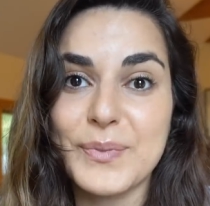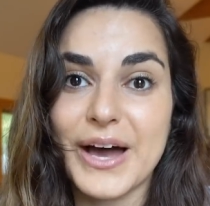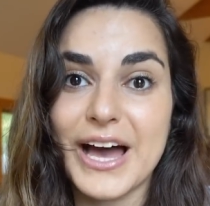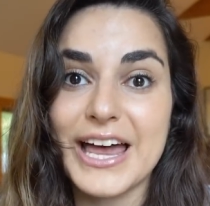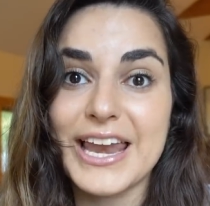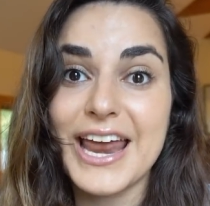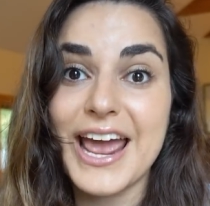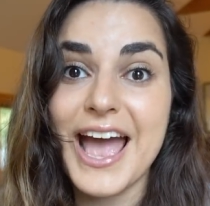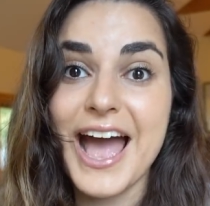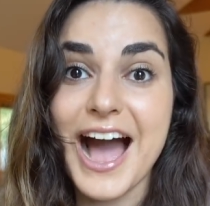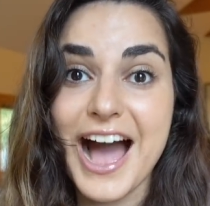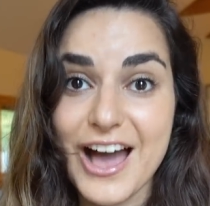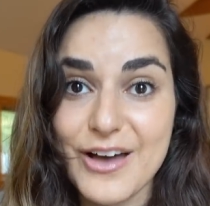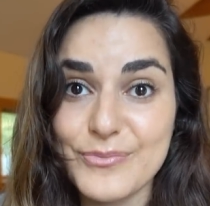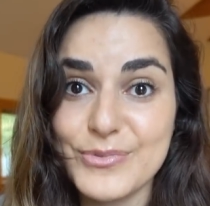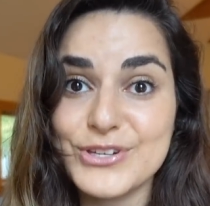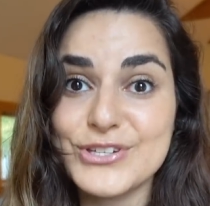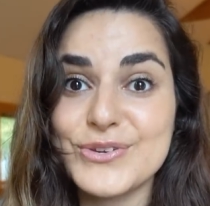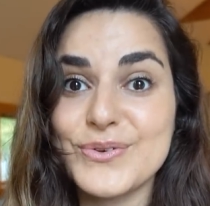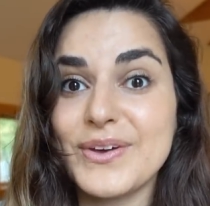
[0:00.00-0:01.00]
but
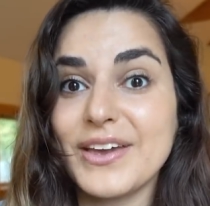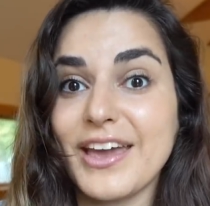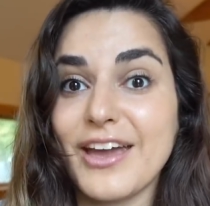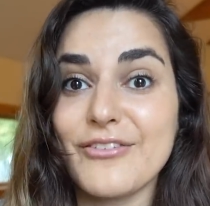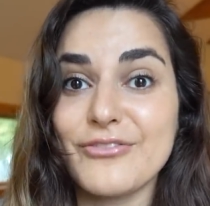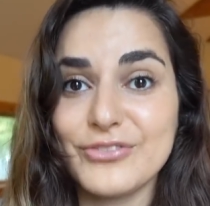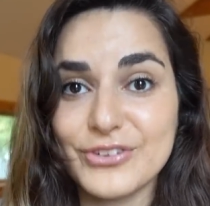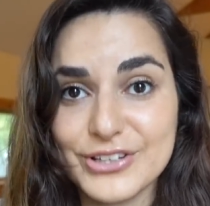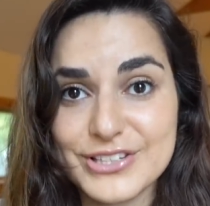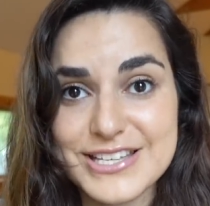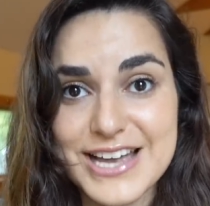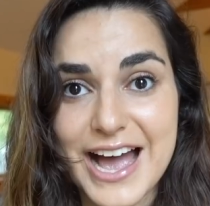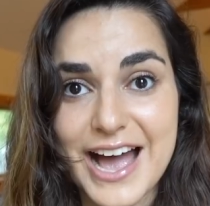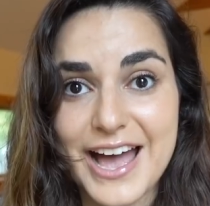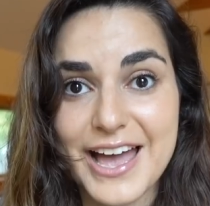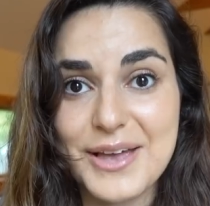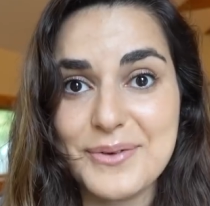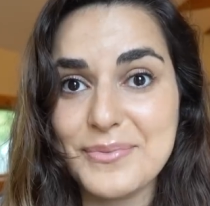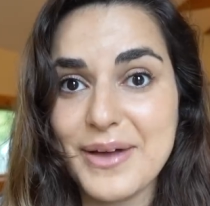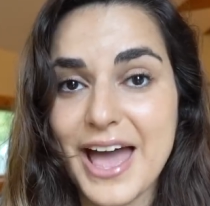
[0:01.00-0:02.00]
I've been doing it
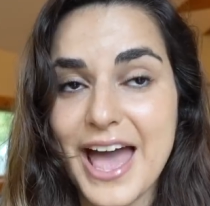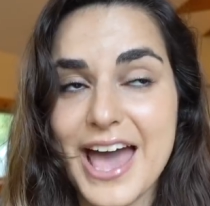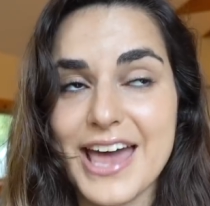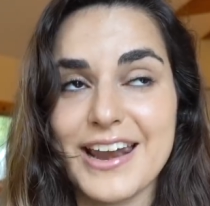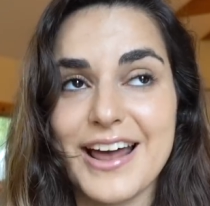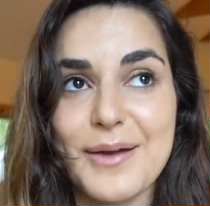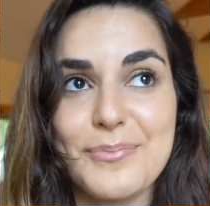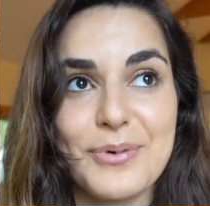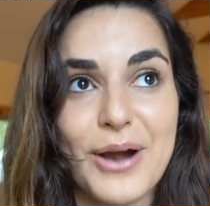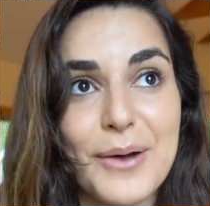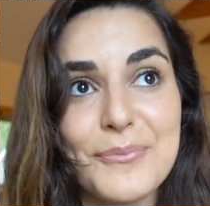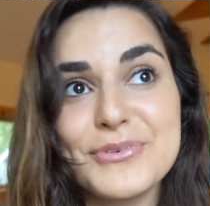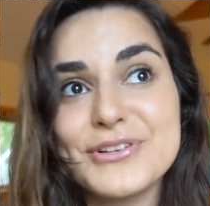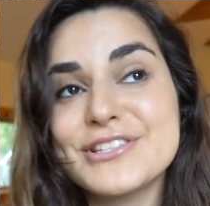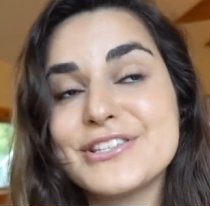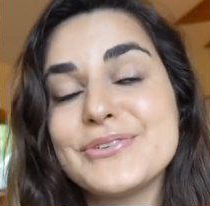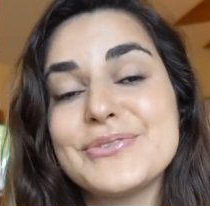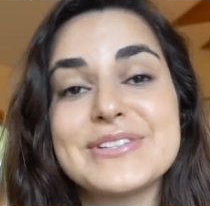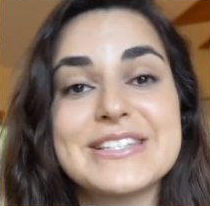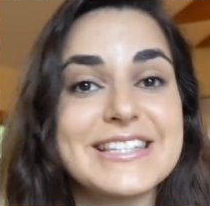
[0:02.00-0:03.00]
full-time, and I
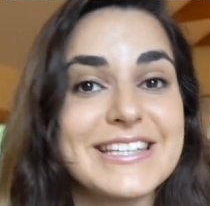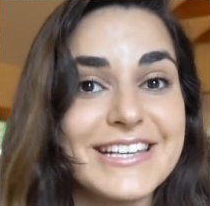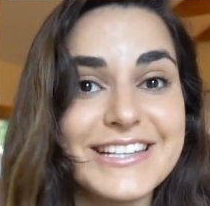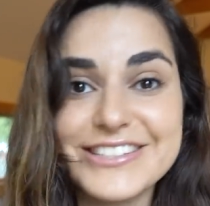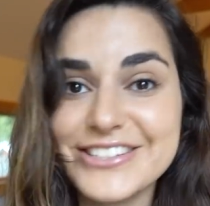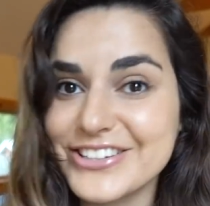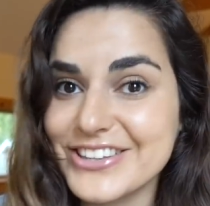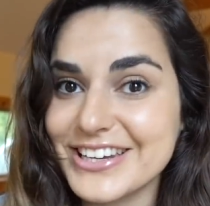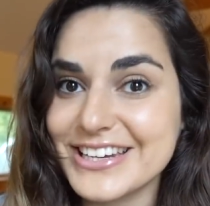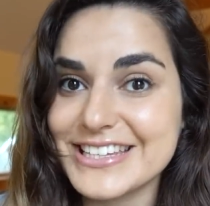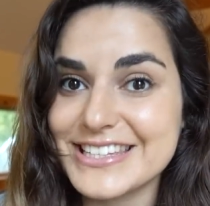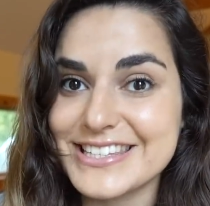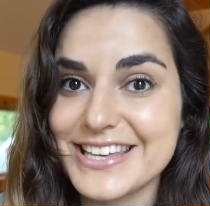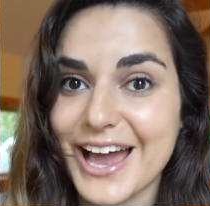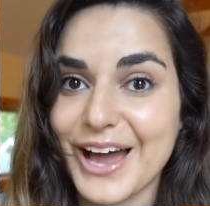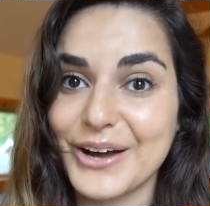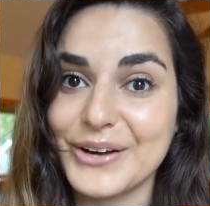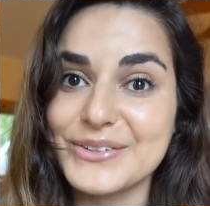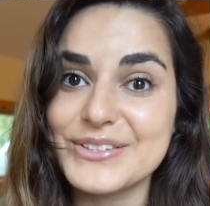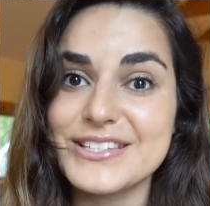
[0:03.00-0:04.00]
promise you it's easier than it
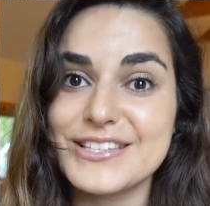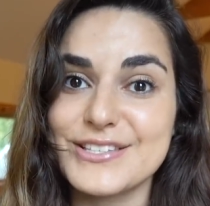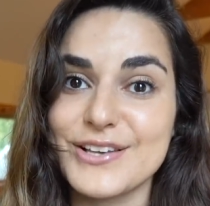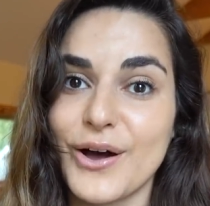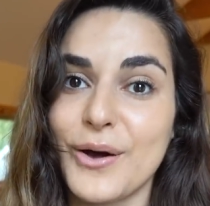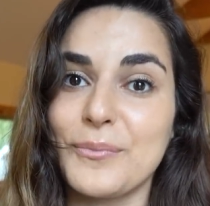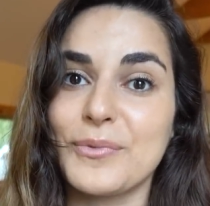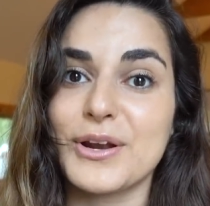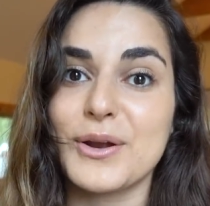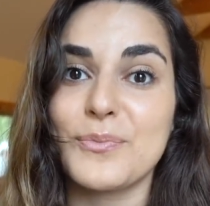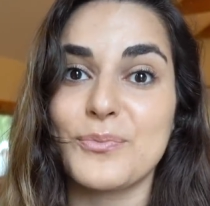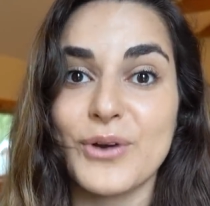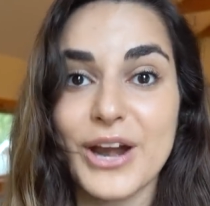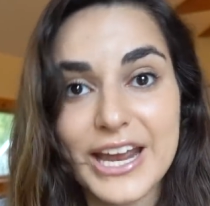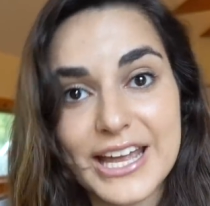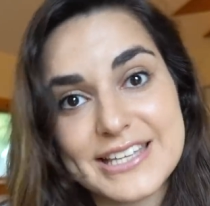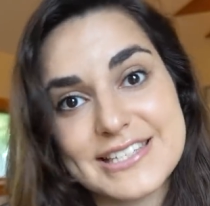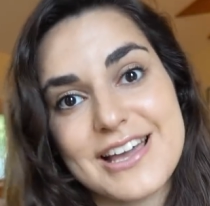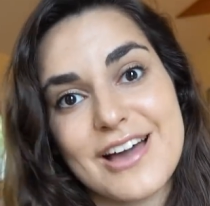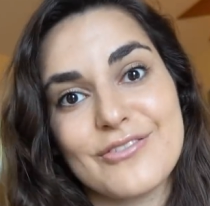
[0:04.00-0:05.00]
sounds, so I'm gonna
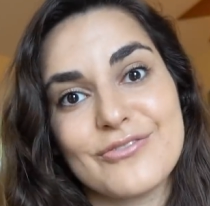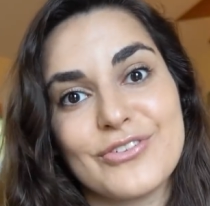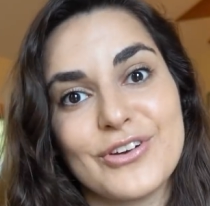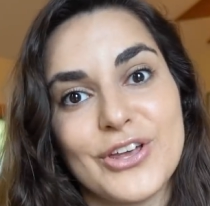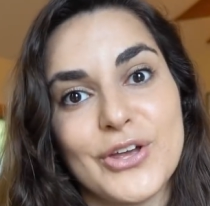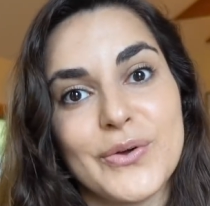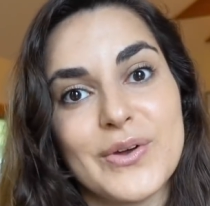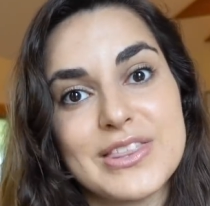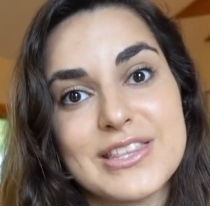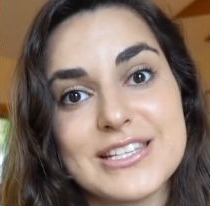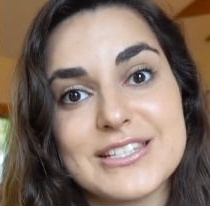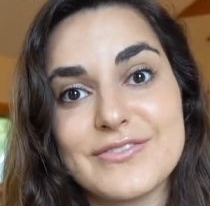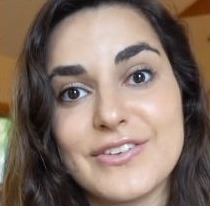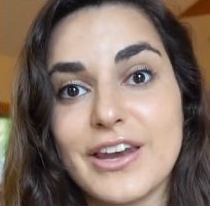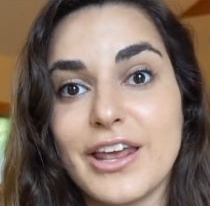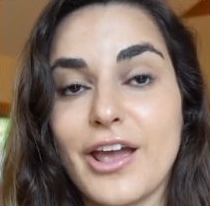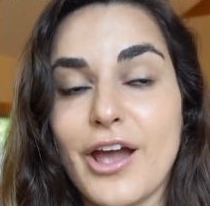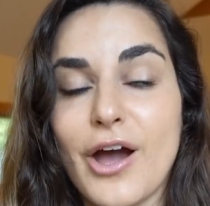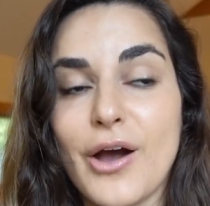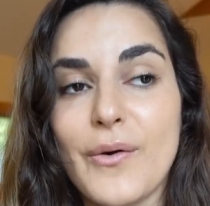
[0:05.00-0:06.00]
break it down for you in this
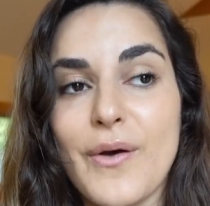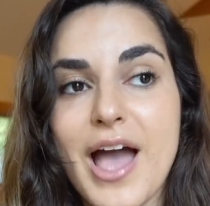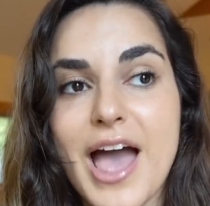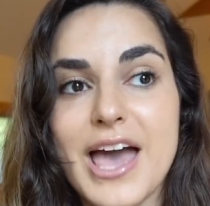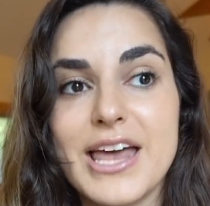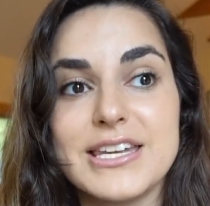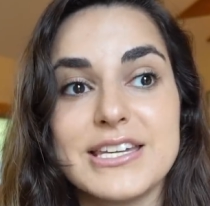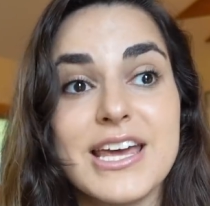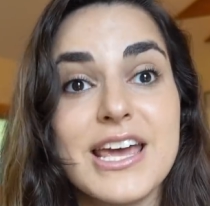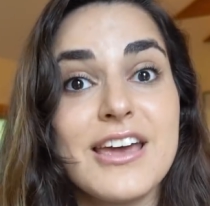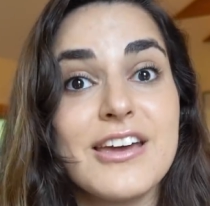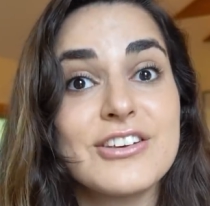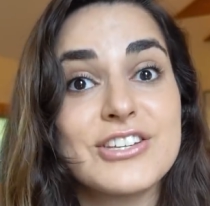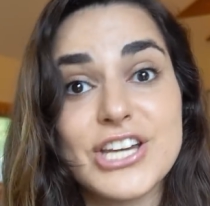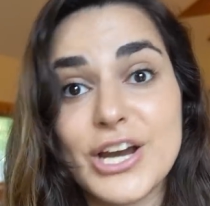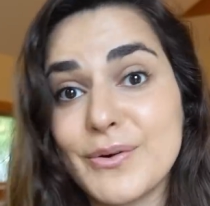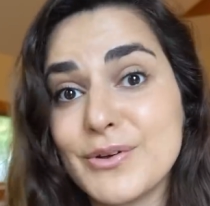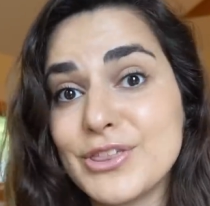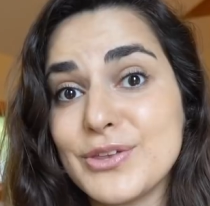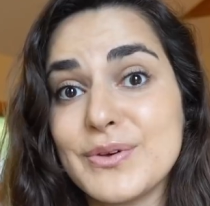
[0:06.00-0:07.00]
video and
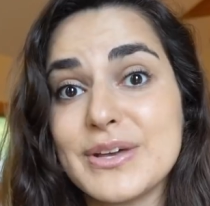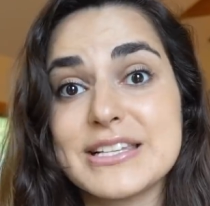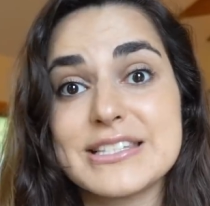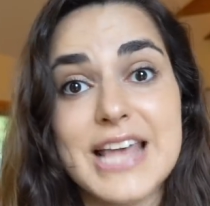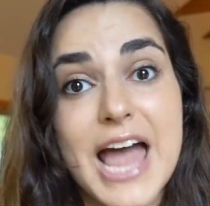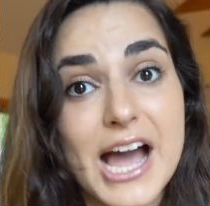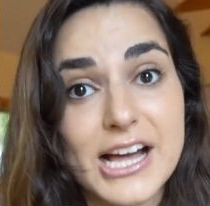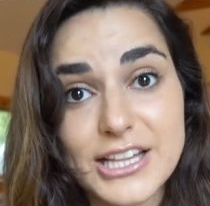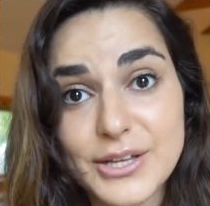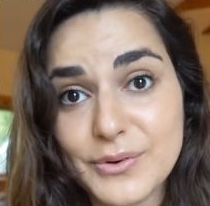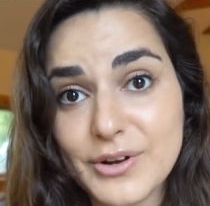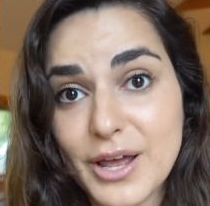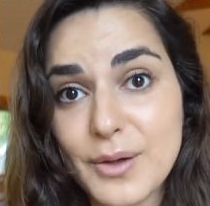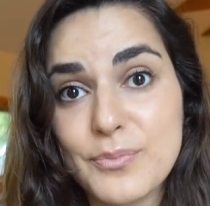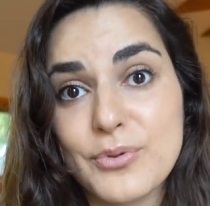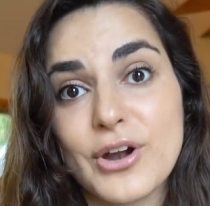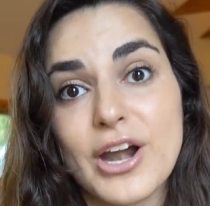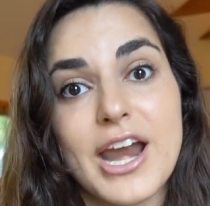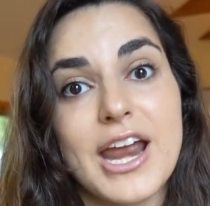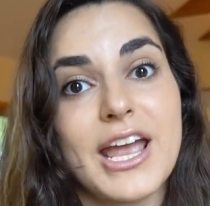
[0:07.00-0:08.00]
share with you exactly what I
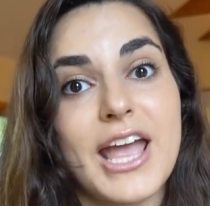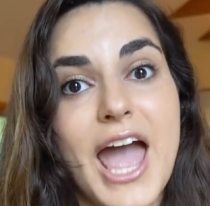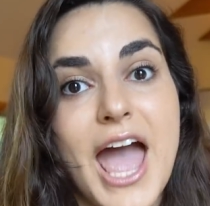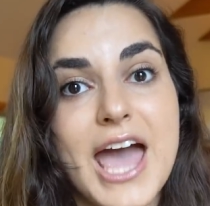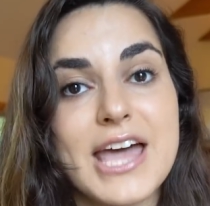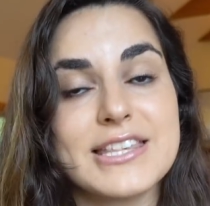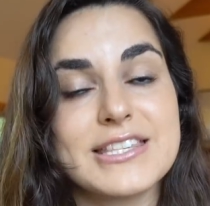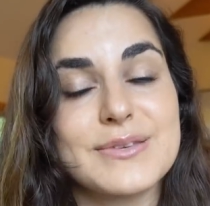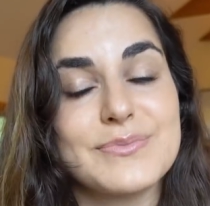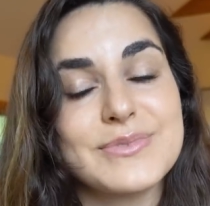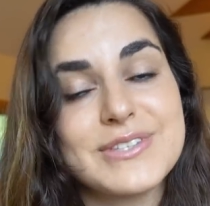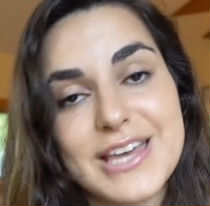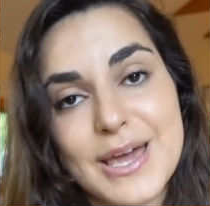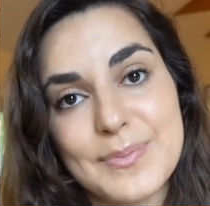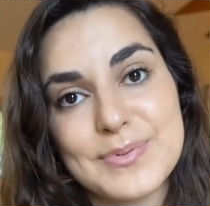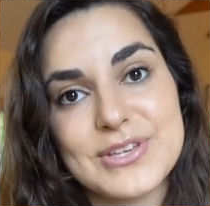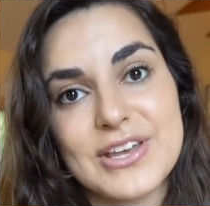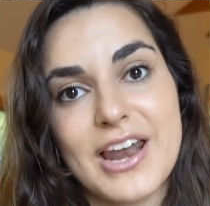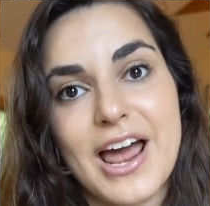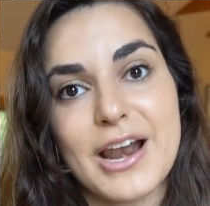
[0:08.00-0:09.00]
bring and some
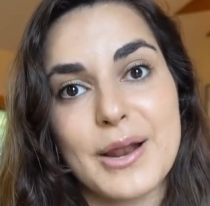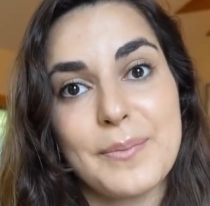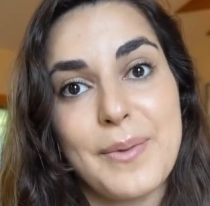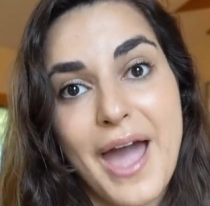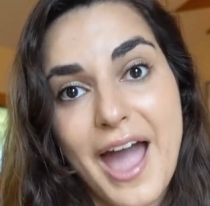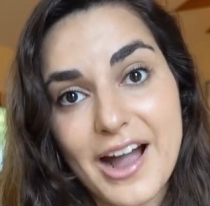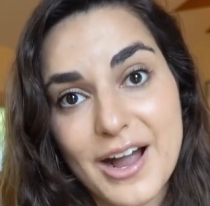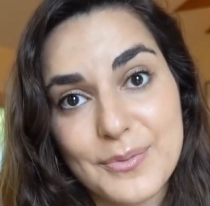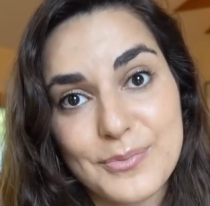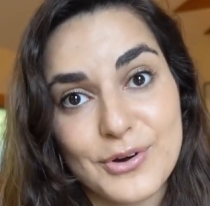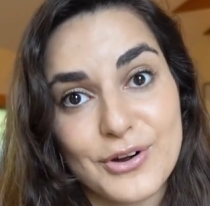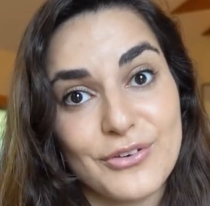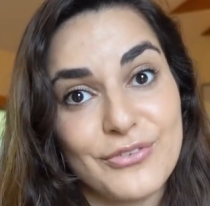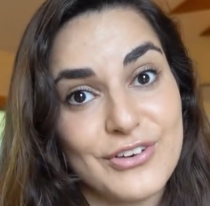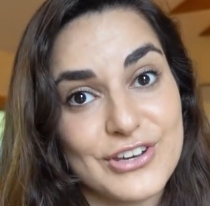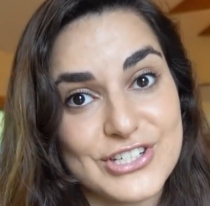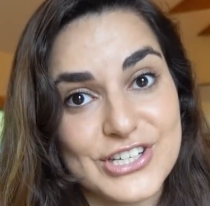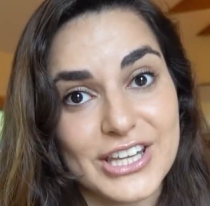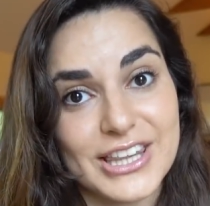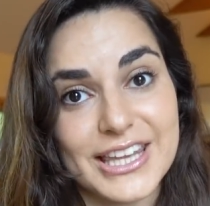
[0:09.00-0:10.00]
tips on how to pack more
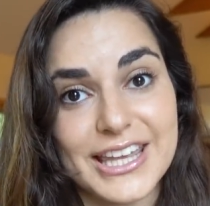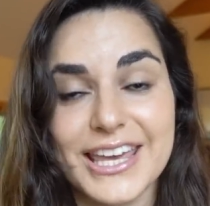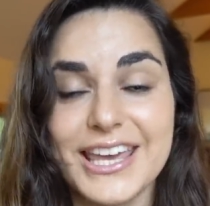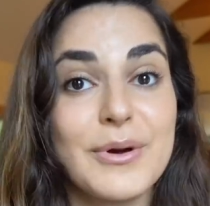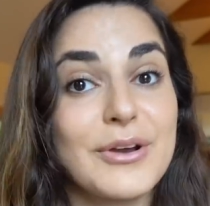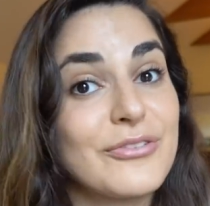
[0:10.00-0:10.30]
efficiently.